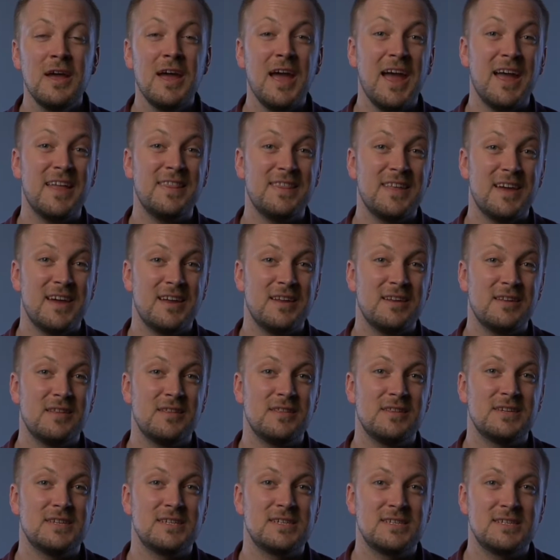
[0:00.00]
and then
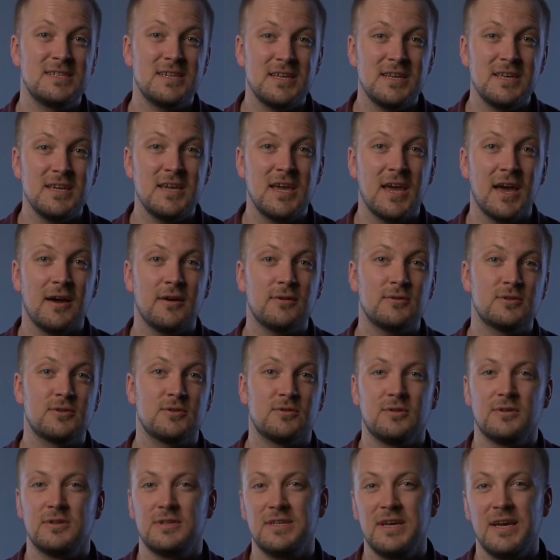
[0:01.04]
the city
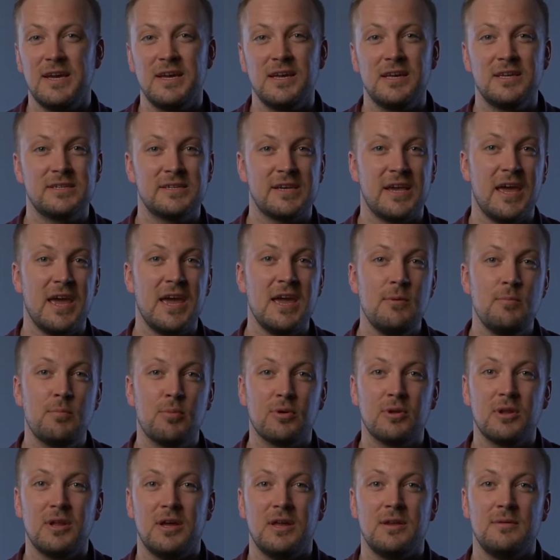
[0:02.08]
council takes
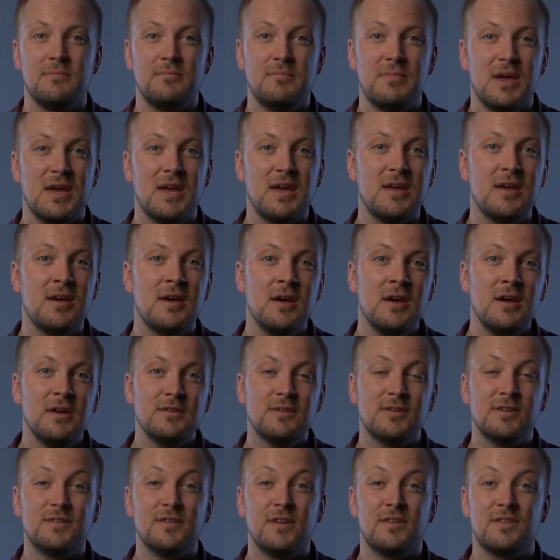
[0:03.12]
April and May
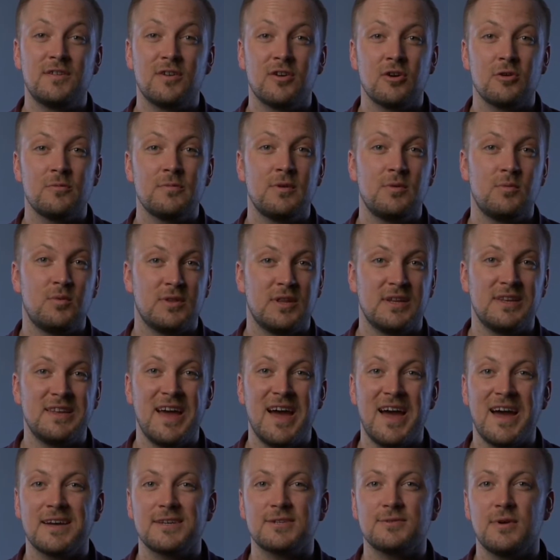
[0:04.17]
to determine what the
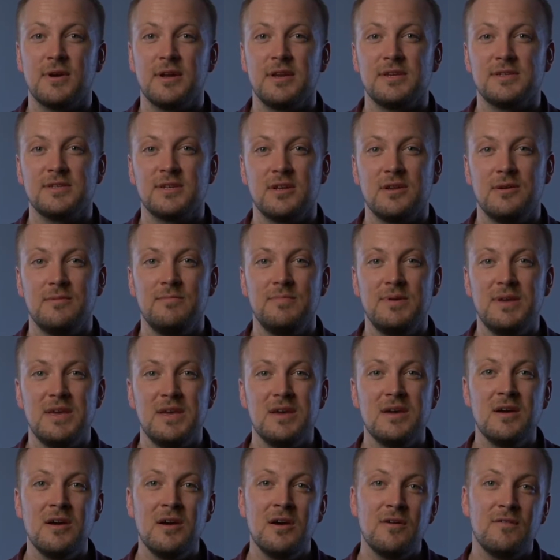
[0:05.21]
tax rate is gonna
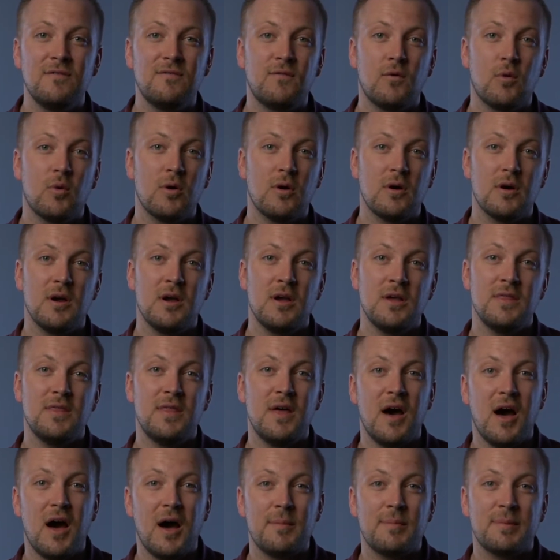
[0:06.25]
be for
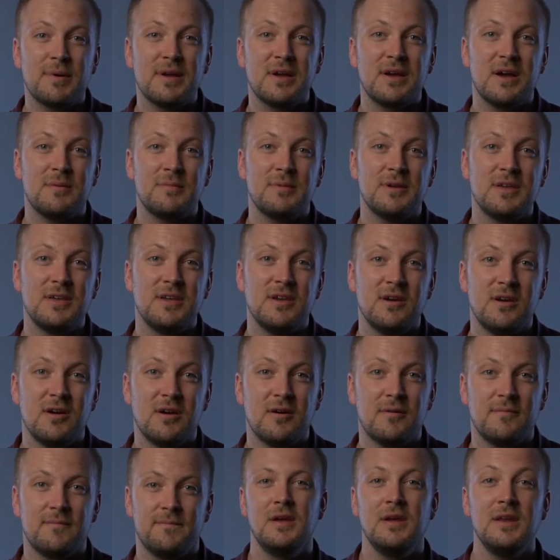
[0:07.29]
the upcoming
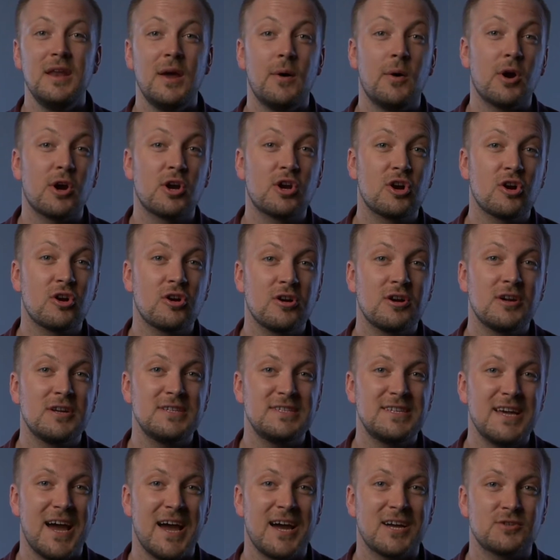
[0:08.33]
year. Now, our
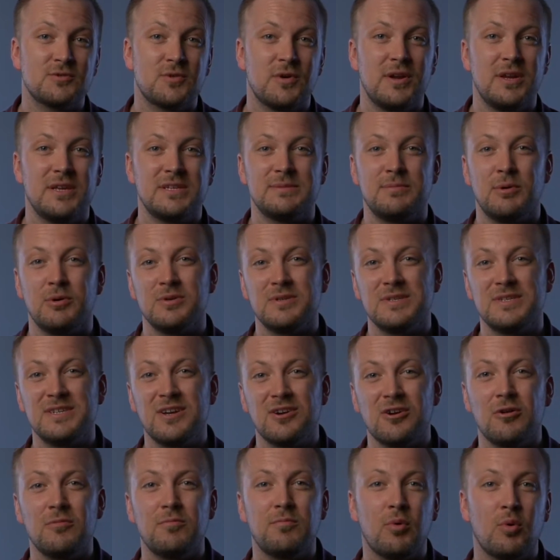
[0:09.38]
current tax rate is about
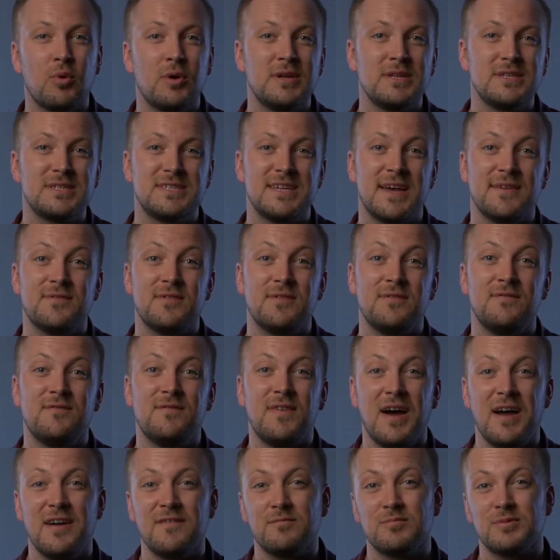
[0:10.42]

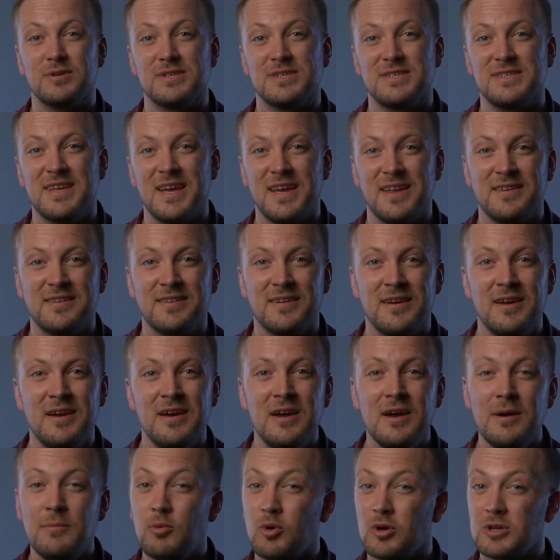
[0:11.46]
0.75%.
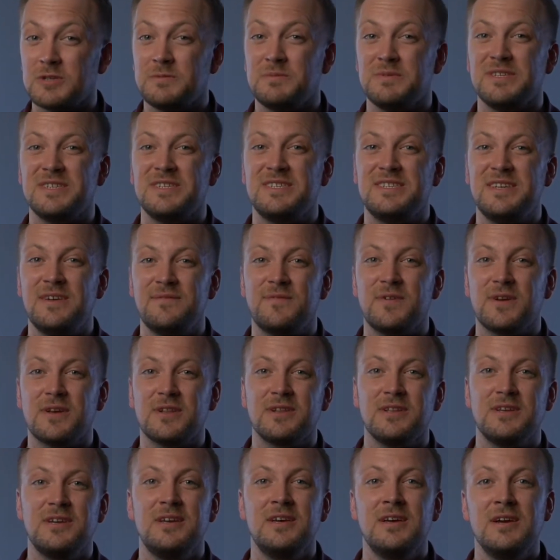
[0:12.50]
More
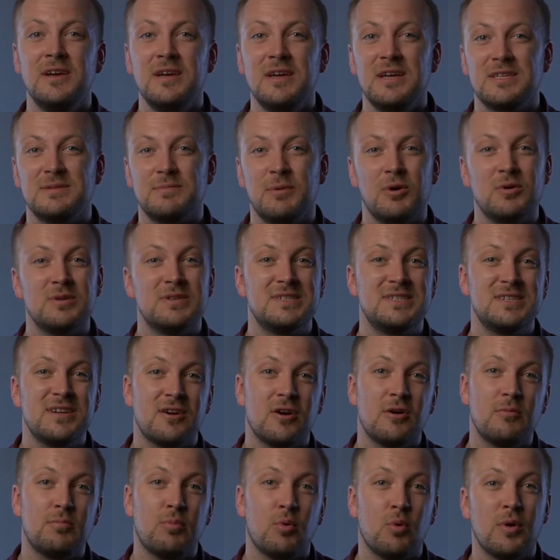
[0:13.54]
specifically, it's about
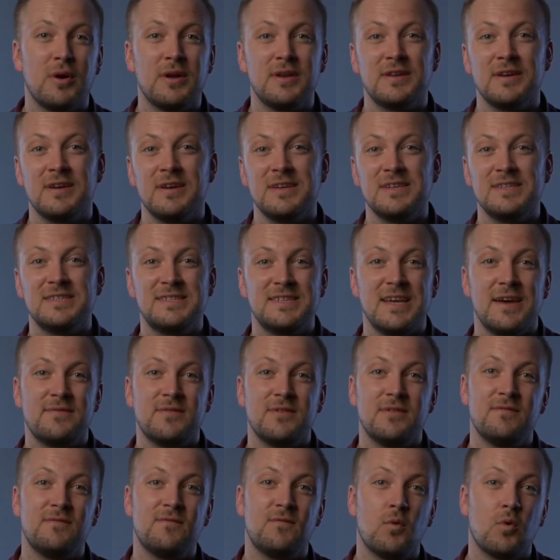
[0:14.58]

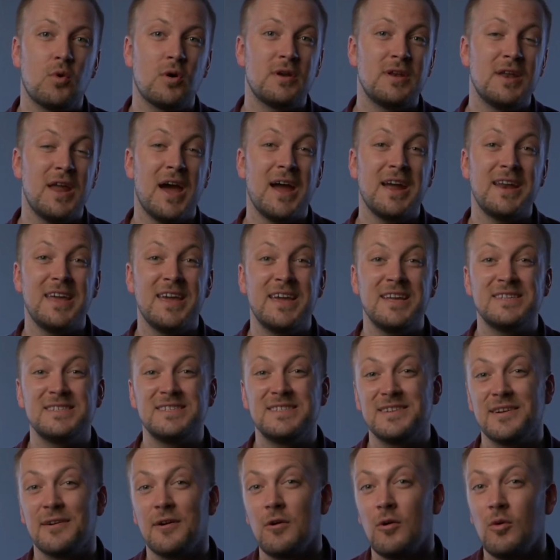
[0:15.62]

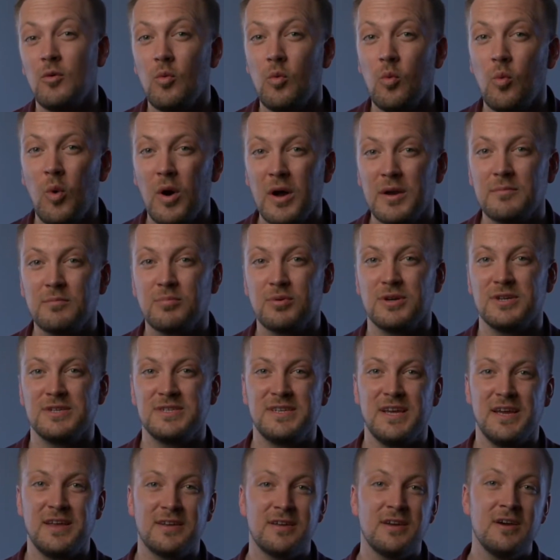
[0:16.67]

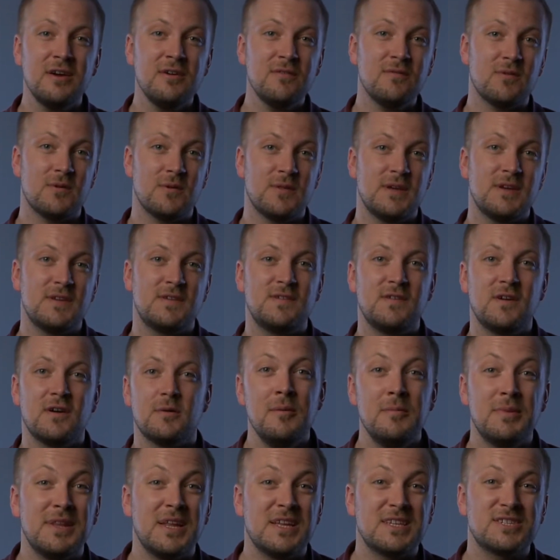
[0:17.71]
0.749801% for this year,
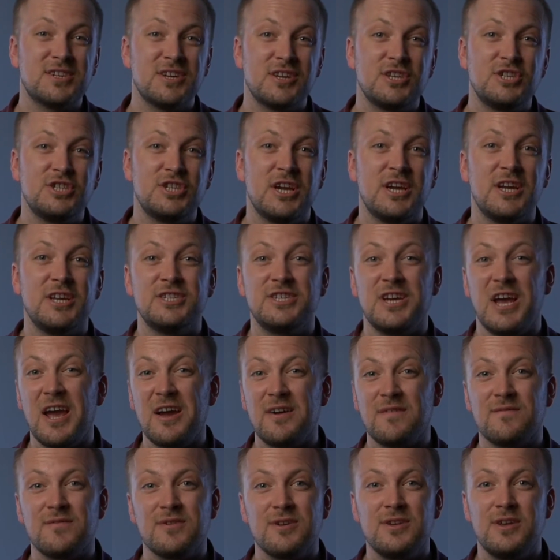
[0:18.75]
but that's gonna change
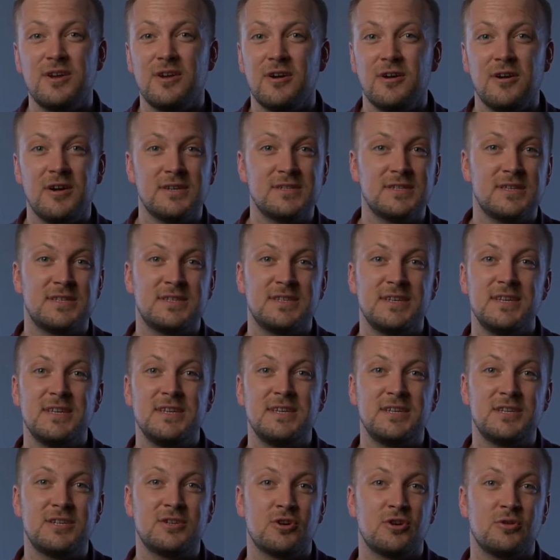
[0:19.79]
every year as the city
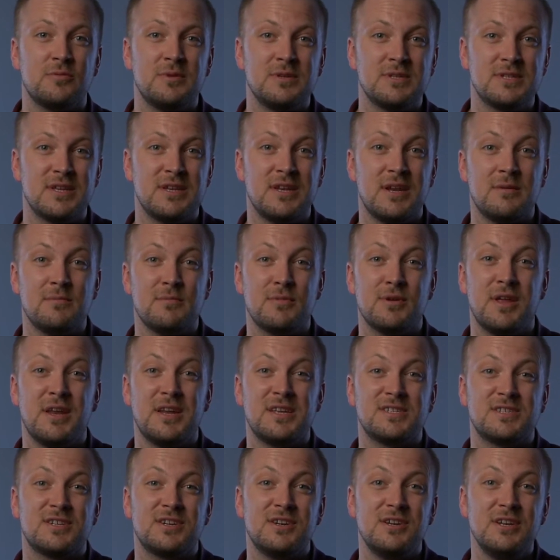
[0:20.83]
determines the number that
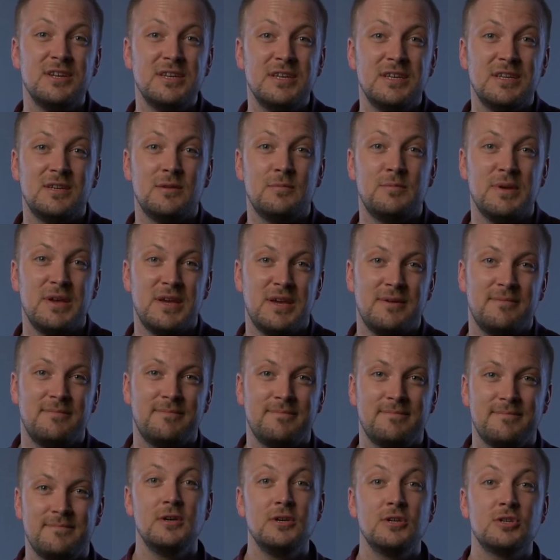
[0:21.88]
it's gonna need to be.
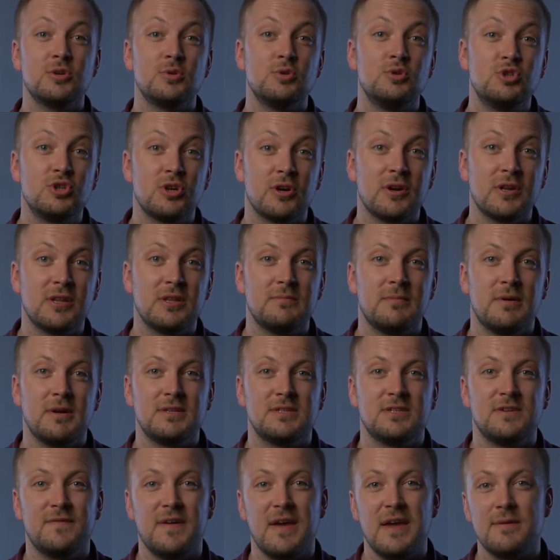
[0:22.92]
So during the
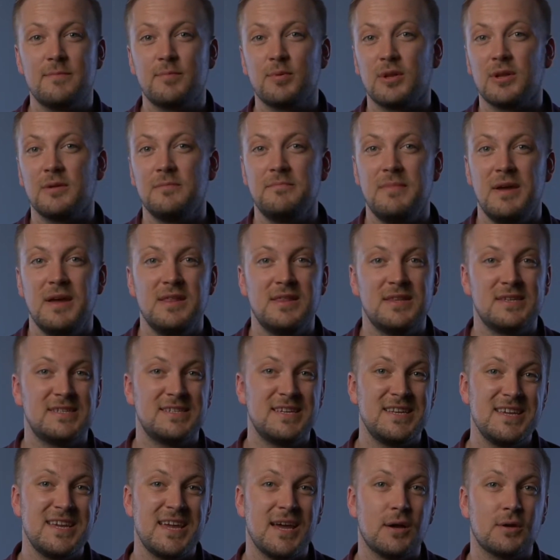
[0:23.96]
months of April and May, the
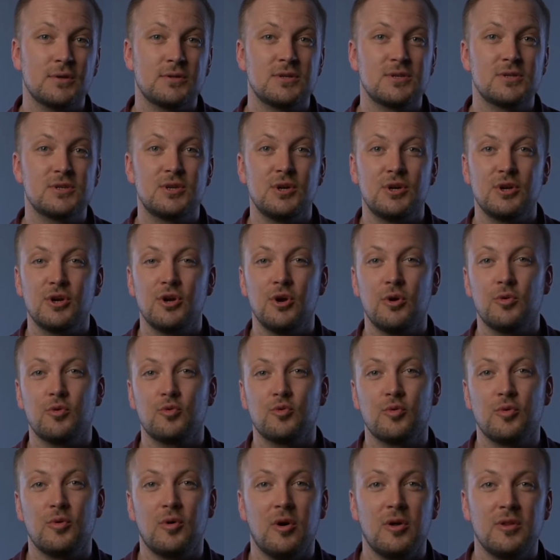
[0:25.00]
city council is gonna go
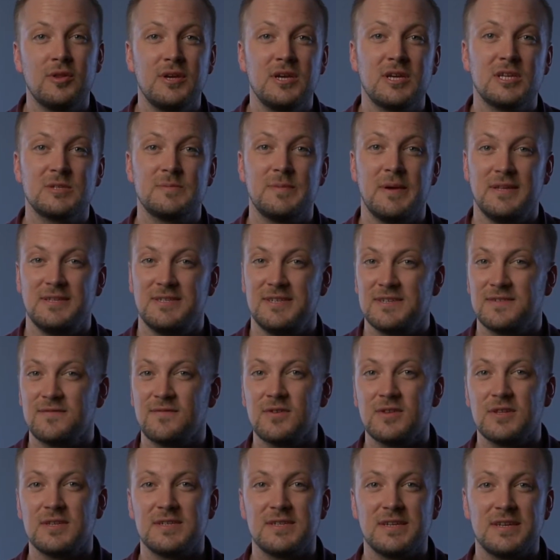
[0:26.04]
through all the expenses
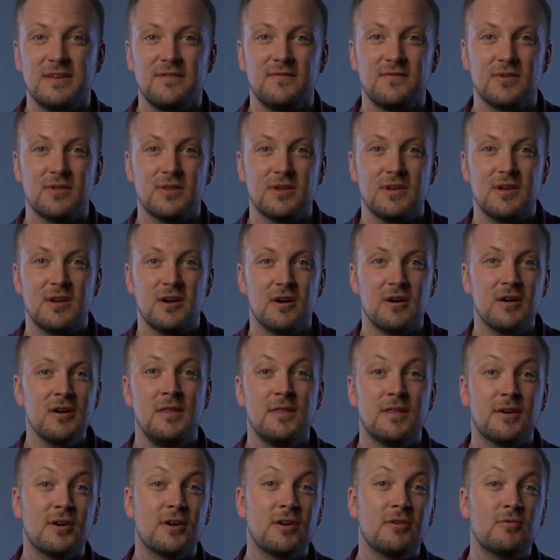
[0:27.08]
for the city for the year.
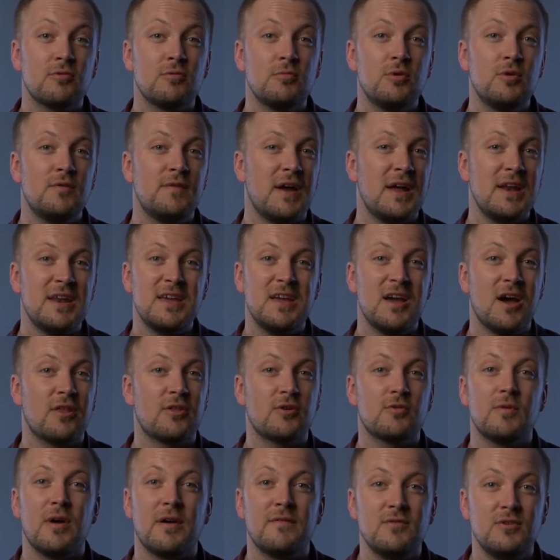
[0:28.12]
They're gonna remove any
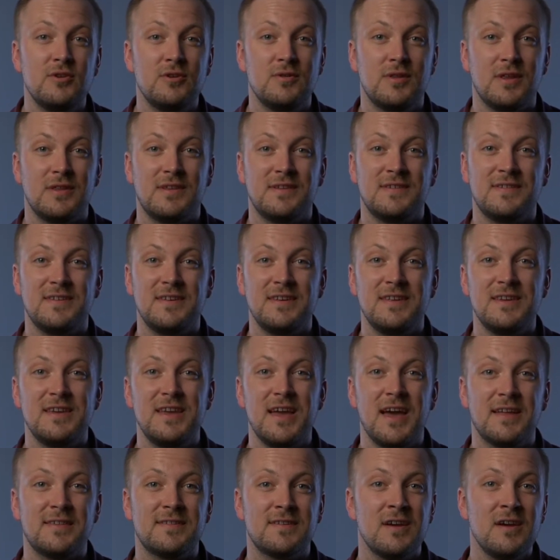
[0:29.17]
other revenue that the city
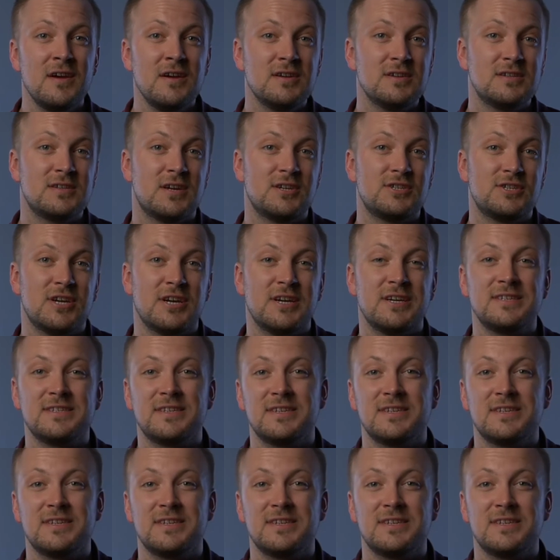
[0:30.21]
gets, such as